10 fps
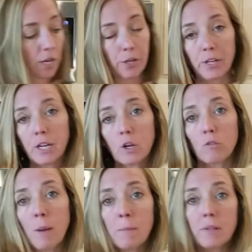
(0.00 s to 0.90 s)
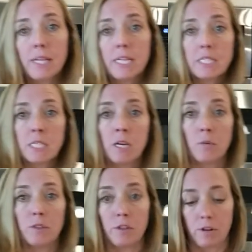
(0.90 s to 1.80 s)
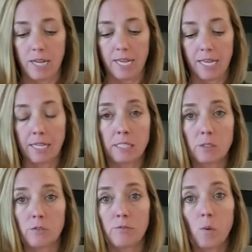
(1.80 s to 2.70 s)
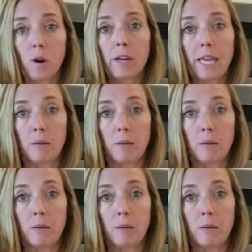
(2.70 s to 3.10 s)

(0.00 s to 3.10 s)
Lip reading: You're gonna crumble it with your hands or fork